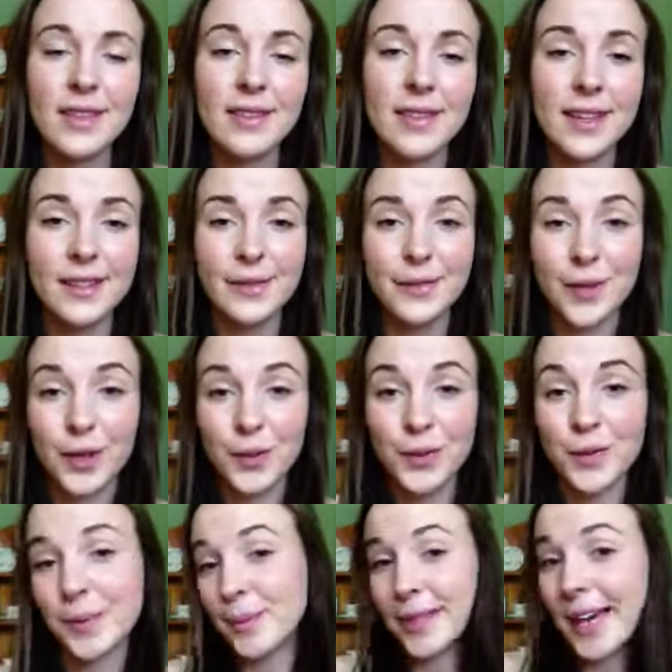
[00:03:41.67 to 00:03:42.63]
There's a photo
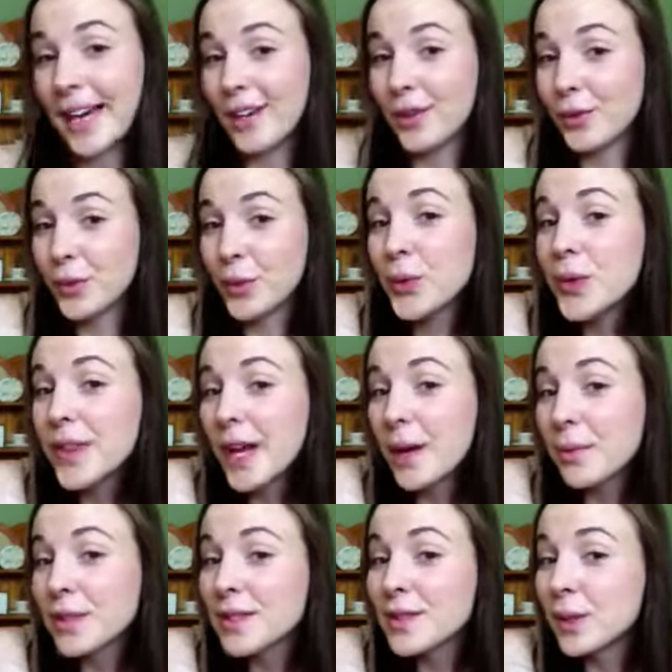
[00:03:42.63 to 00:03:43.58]
of some kangaroos
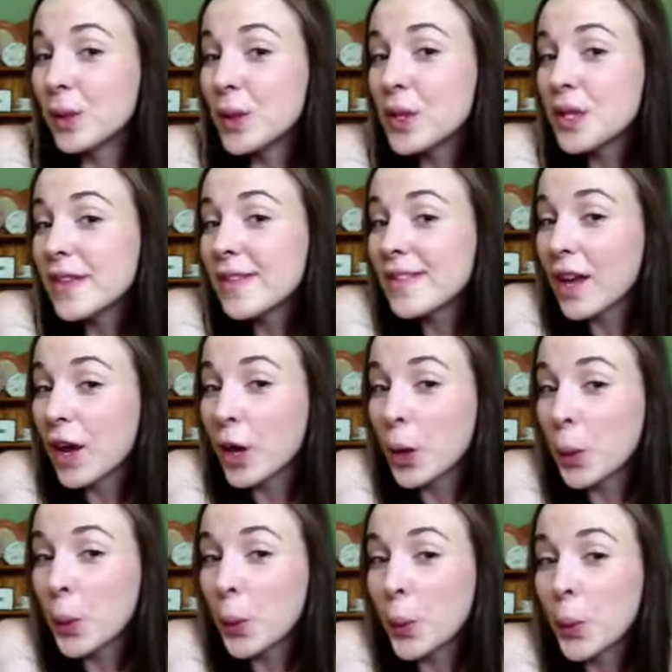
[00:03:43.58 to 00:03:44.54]
that we saw.
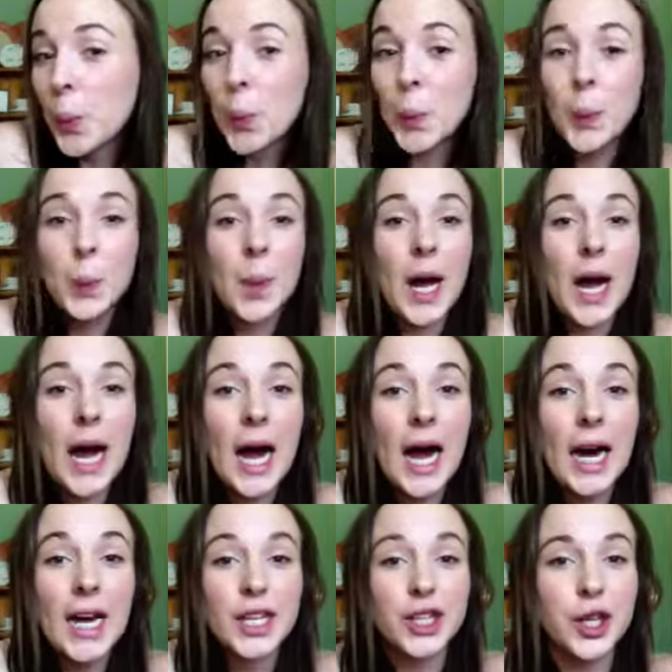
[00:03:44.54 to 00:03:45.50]
So
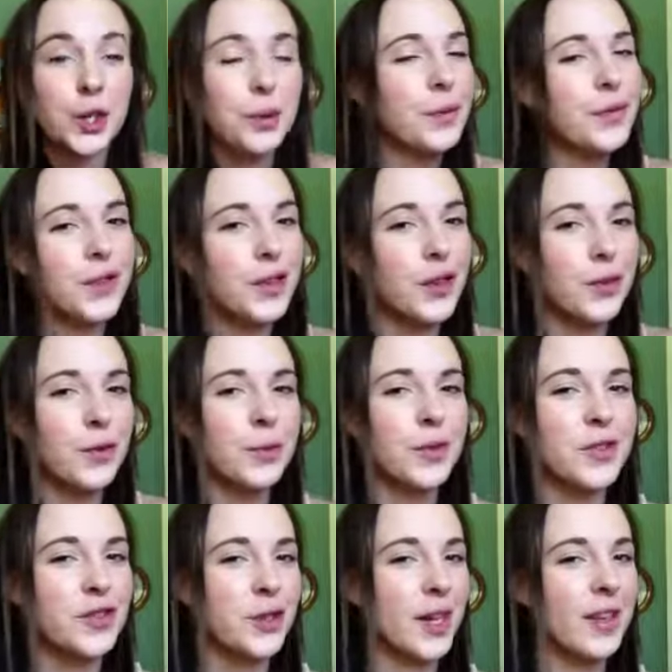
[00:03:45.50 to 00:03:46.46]
I don't know, if you're not from
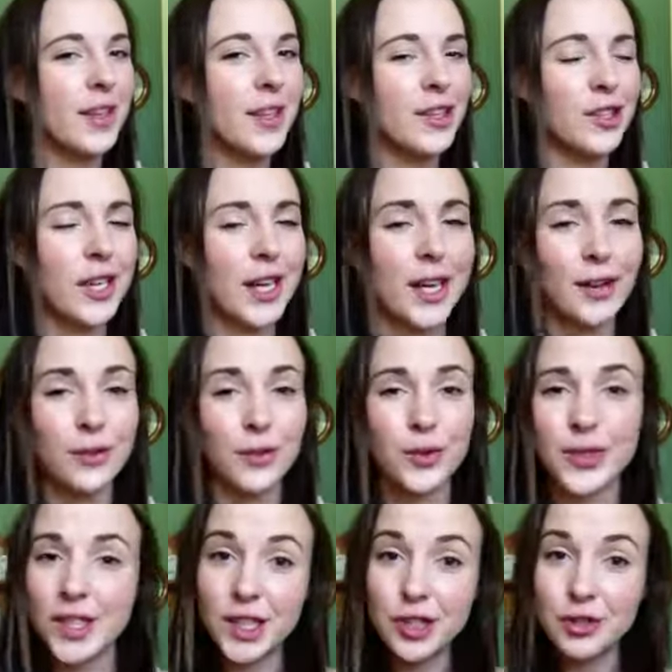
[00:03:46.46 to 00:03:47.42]
Australia and
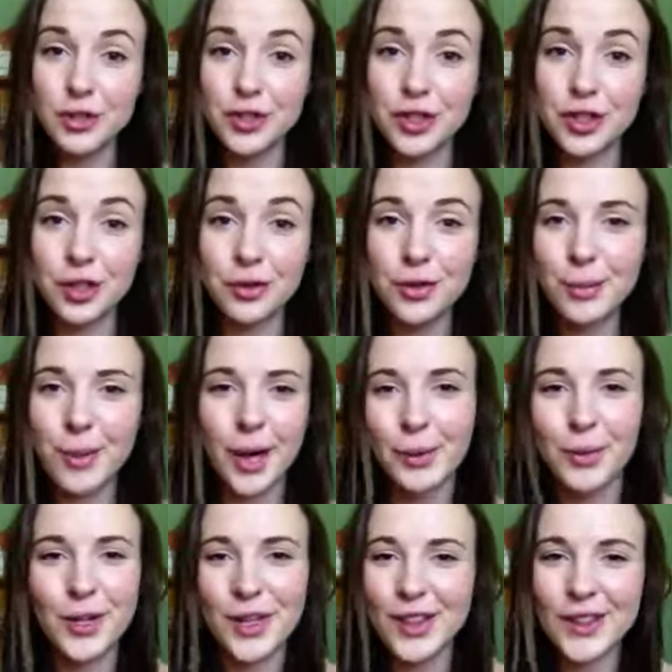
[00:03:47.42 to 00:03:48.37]
kangaroos interest you, you might
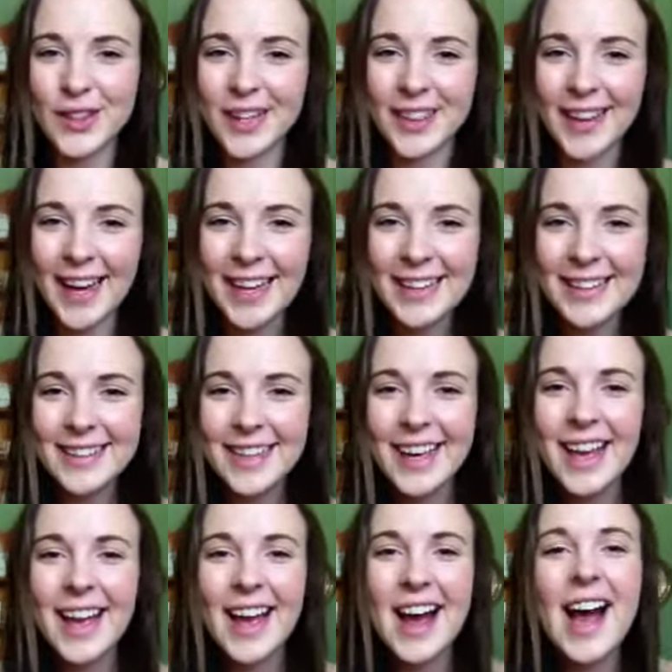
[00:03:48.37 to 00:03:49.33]
want to look at that.
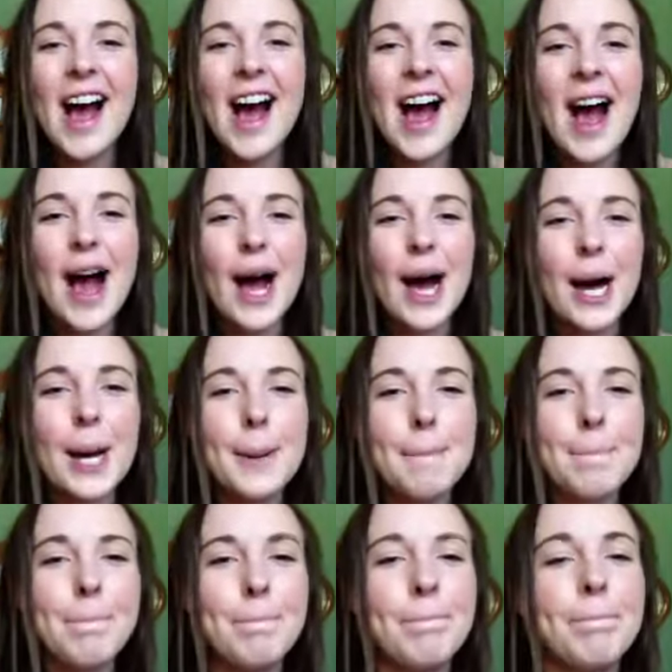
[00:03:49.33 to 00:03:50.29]

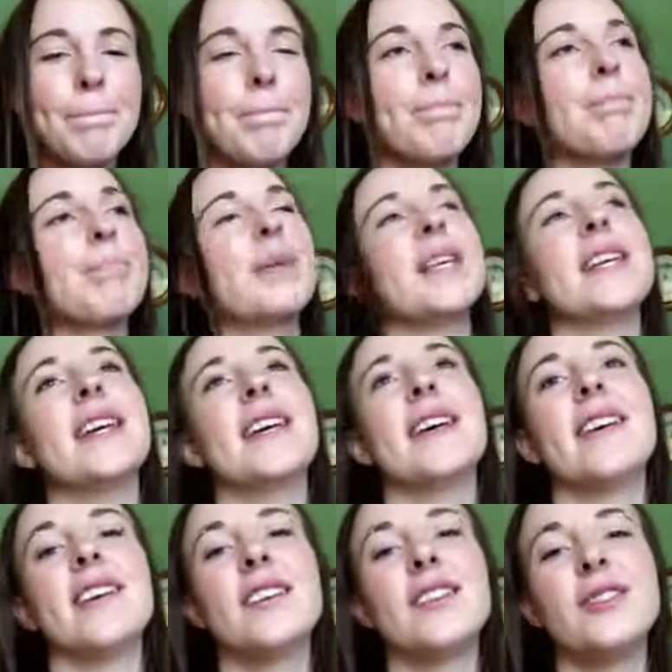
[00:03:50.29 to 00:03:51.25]
But
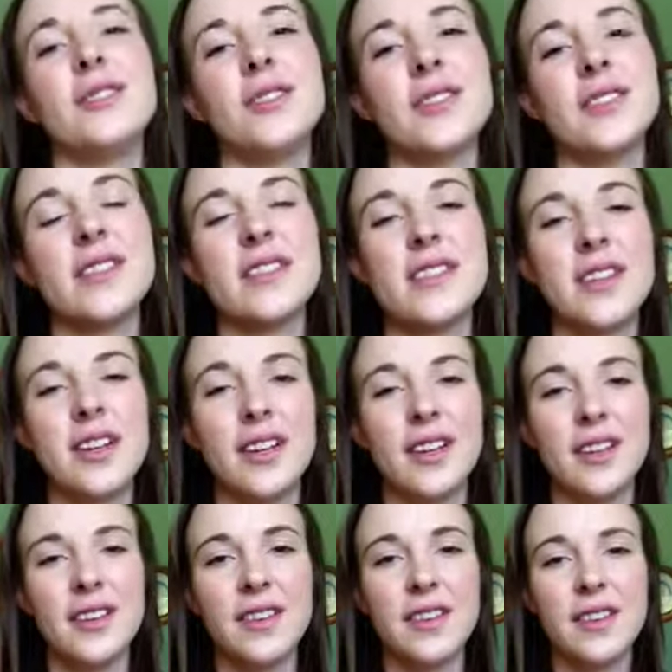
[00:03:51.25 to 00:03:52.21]
yeah,
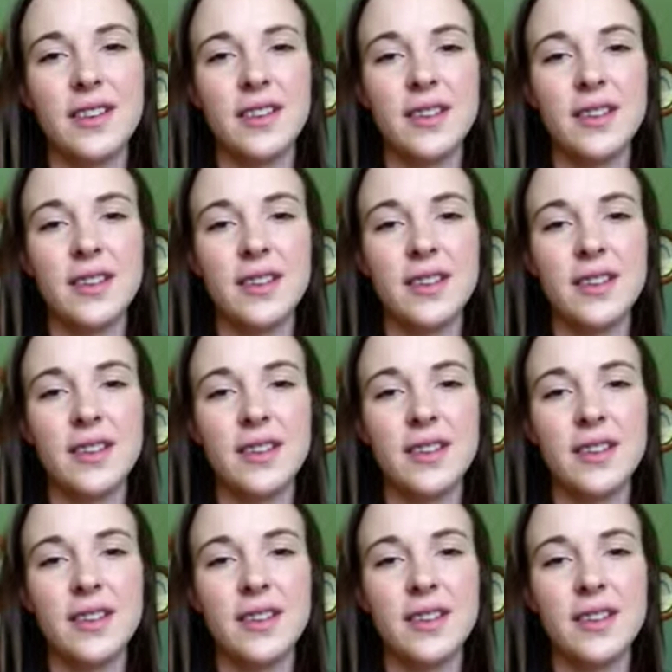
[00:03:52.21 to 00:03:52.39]
so